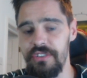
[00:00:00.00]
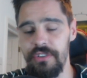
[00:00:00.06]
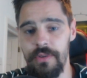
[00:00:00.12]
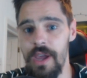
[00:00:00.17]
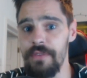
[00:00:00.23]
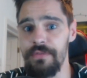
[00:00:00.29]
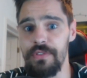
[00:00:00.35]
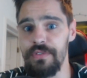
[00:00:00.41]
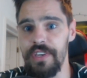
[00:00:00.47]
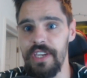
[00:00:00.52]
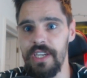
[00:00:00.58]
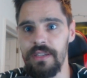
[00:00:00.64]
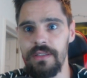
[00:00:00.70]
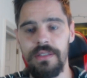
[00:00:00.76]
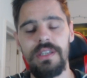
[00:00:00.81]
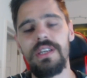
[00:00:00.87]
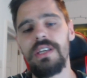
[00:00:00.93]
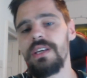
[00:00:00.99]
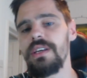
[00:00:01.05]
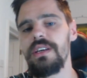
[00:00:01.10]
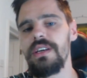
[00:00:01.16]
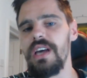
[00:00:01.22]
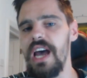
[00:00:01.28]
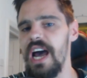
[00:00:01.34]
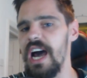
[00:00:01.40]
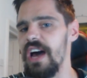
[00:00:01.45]
do everything
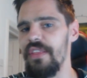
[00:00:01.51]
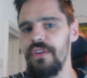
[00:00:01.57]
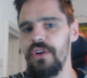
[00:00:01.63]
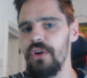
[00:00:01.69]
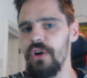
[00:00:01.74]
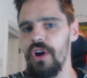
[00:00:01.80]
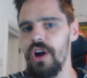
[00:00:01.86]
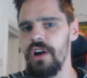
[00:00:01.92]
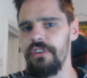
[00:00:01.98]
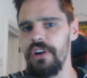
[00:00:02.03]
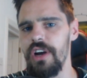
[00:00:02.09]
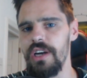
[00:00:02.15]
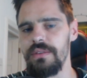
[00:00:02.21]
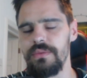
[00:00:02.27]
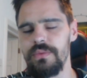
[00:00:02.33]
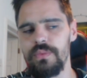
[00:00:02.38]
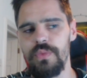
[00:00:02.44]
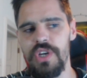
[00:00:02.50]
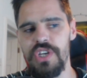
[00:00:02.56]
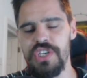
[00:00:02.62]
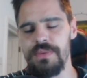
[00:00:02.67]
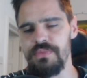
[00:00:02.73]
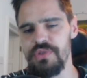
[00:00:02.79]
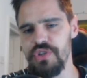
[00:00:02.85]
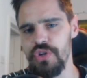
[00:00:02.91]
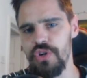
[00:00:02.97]
analog horror, which
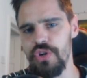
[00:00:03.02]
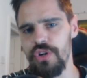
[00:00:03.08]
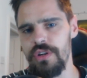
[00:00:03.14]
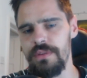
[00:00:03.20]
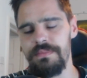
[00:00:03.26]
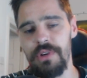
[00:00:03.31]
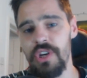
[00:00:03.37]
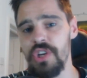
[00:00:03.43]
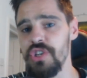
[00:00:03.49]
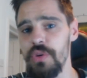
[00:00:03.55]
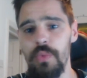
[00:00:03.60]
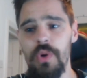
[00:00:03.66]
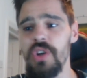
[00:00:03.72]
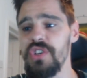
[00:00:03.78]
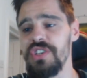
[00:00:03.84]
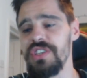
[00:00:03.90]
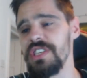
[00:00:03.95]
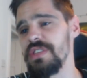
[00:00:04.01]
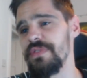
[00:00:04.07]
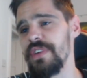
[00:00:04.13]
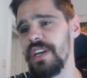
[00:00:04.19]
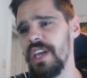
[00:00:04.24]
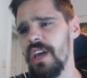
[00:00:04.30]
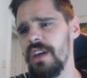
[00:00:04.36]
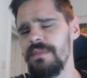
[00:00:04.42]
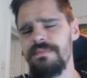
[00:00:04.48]
I'm sure because you're watching this
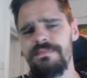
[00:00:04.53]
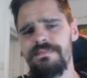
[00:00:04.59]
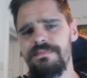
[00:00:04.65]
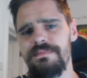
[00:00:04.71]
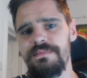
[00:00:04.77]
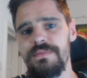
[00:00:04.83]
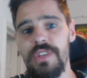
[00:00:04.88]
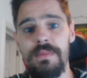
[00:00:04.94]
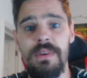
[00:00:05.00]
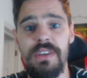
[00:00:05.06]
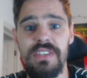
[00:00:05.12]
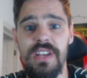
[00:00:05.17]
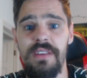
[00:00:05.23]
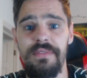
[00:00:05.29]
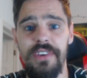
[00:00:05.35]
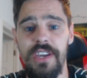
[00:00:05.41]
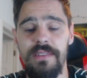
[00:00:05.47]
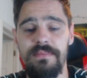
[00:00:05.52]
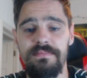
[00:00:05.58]
video, you must love it.